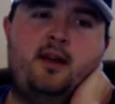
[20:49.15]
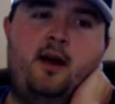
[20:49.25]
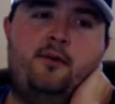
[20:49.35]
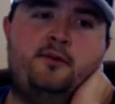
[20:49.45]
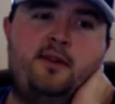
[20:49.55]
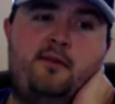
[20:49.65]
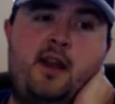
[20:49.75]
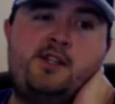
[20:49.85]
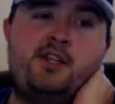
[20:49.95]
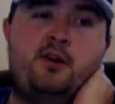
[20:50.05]
It was a
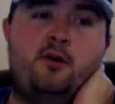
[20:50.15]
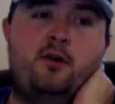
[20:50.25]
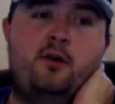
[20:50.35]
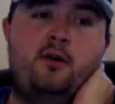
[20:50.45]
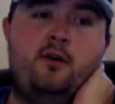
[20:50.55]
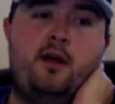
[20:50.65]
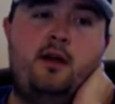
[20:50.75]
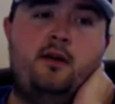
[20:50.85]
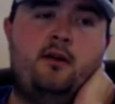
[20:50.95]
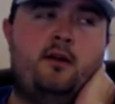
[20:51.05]
Vanishing Hole,
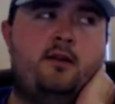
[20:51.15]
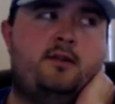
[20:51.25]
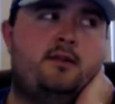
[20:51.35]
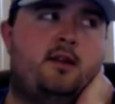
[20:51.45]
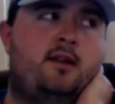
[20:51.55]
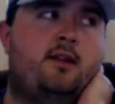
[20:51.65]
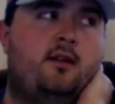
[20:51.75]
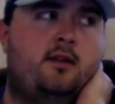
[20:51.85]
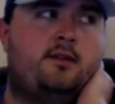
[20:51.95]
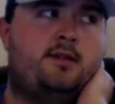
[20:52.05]

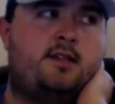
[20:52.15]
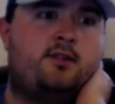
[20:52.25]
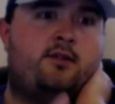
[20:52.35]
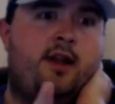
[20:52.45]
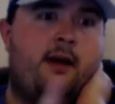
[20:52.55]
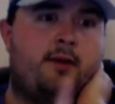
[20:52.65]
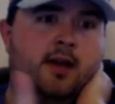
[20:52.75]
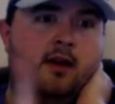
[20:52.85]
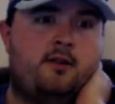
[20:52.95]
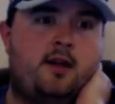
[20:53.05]
the 6 Crit
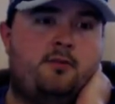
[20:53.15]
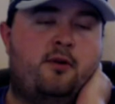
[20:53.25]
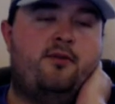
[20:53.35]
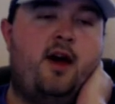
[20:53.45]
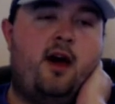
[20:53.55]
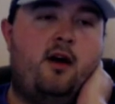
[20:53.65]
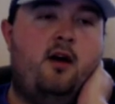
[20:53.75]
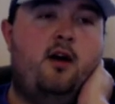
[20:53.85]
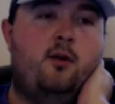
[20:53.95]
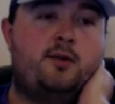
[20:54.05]
Abigail deck profile,
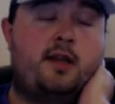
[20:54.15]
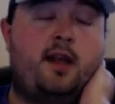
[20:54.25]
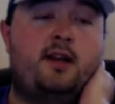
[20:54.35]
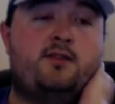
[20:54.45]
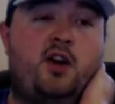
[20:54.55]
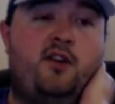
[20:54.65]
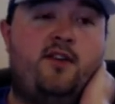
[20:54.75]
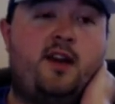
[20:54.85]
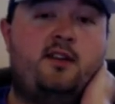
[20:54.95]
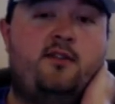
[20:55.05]
which I thought was very
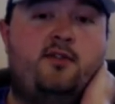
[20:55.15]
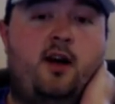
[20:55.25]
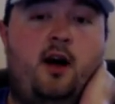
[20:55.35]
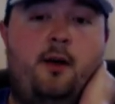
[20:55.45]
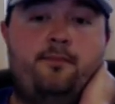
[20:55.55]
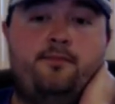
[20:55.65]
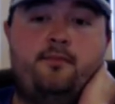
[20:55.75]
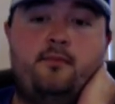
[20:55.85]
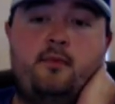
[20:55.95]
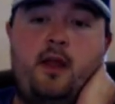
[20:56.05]
effective.
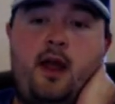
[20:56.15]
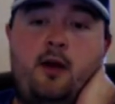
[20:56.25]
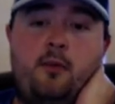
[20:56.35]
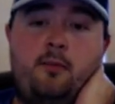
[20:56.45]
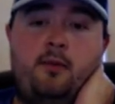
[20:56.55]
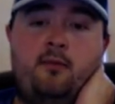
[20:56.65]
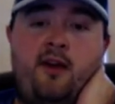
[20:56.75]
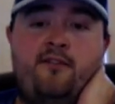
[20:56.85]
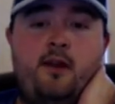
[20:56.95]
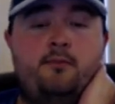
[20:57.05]
That I helped
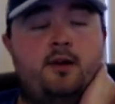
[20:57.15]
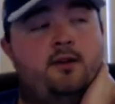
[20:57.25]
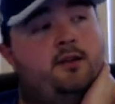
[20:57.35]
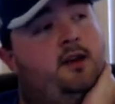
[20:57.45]
my friend build.